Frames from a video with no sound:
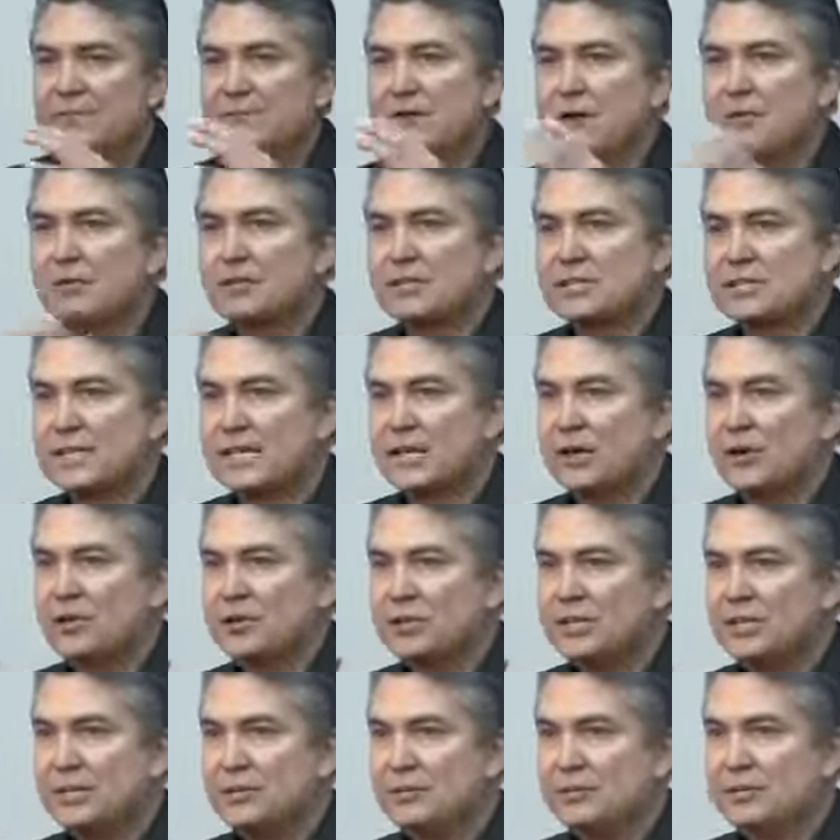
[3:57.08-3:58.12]
focusing on
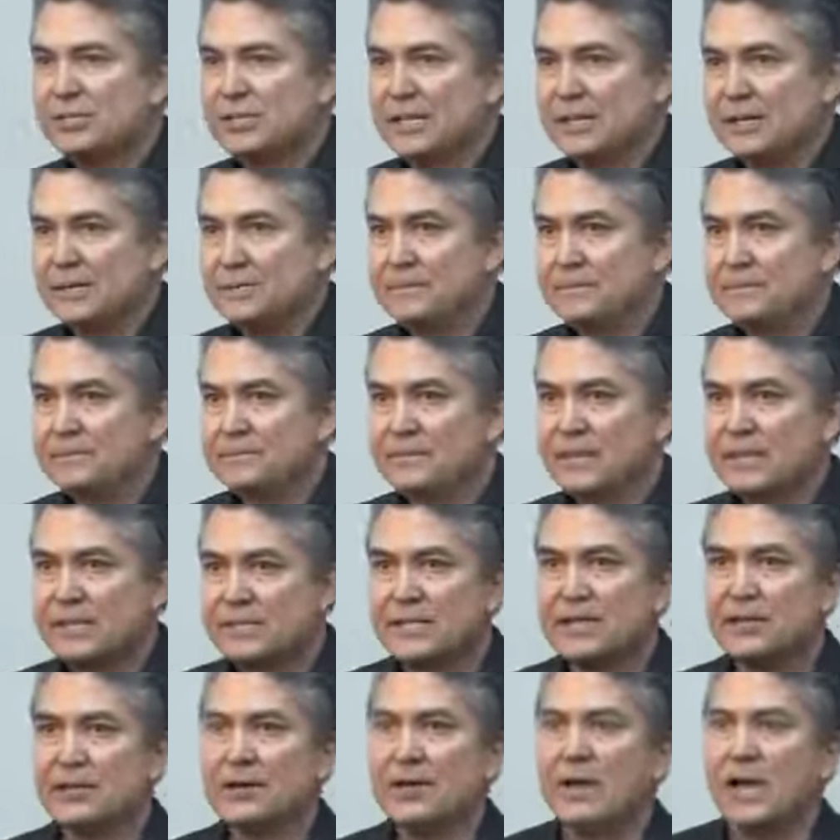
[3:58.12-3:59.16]
the user.
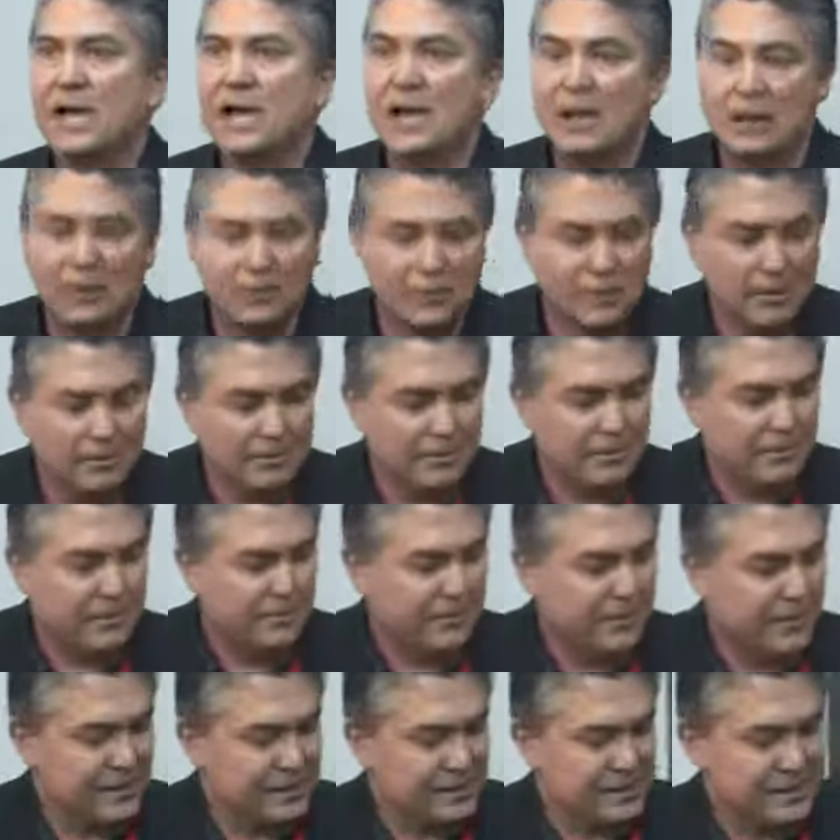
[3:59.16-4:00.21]
So, my
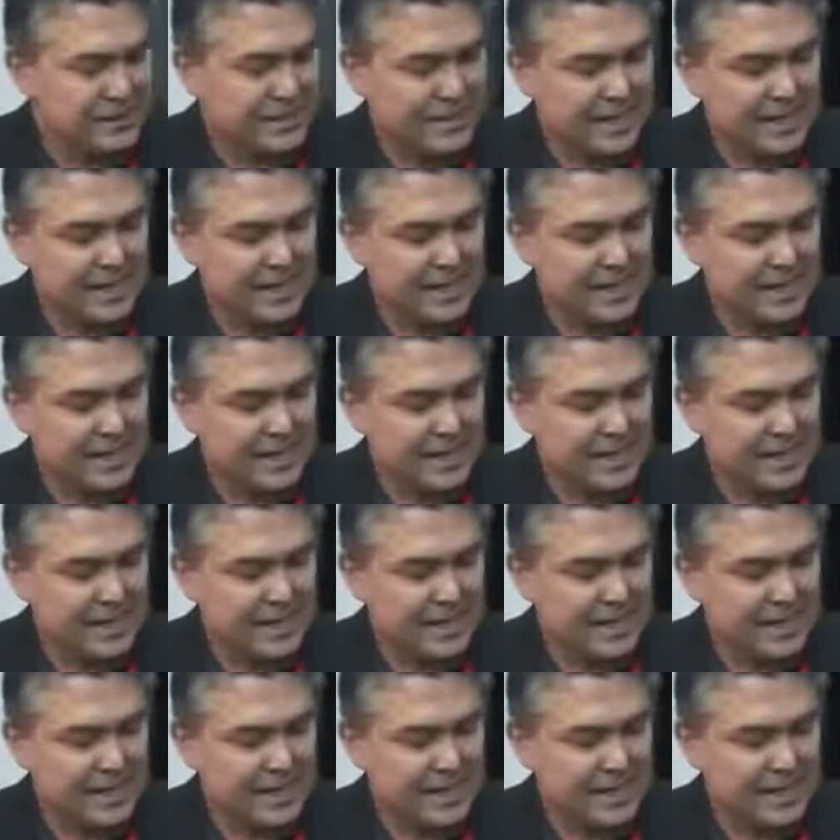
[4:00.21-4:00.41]
first